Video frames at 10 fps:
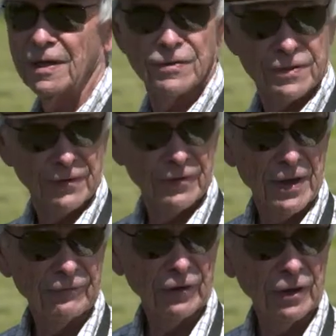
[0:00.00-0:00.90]
in
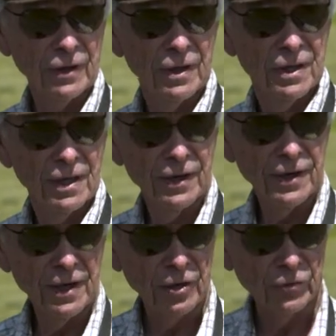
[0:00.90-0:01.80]
southern Africa
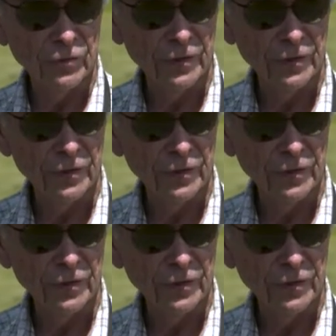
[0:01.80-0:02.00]
and how